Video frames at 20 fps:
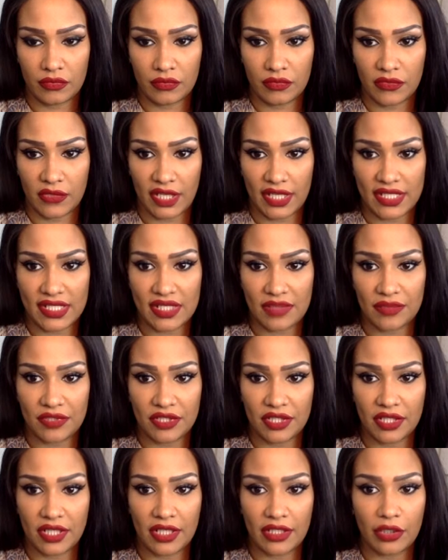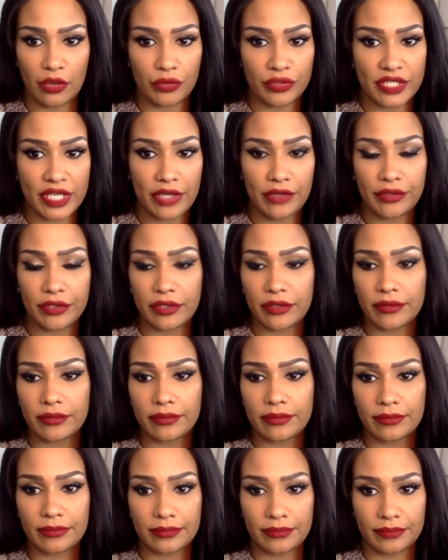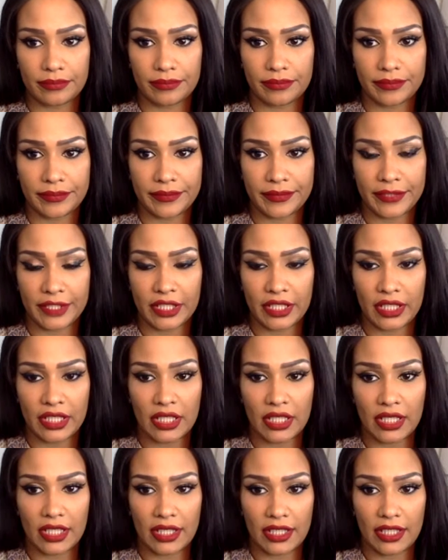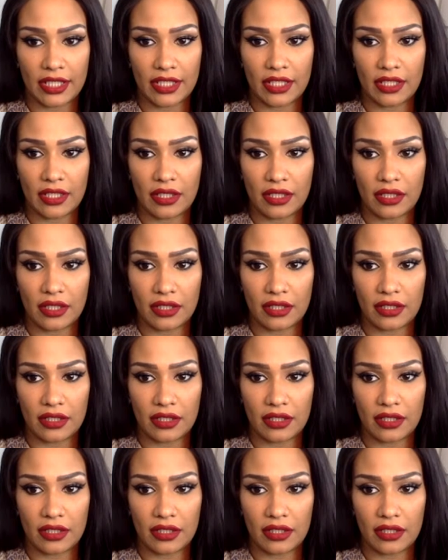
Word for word: that's something that they don't tell you. And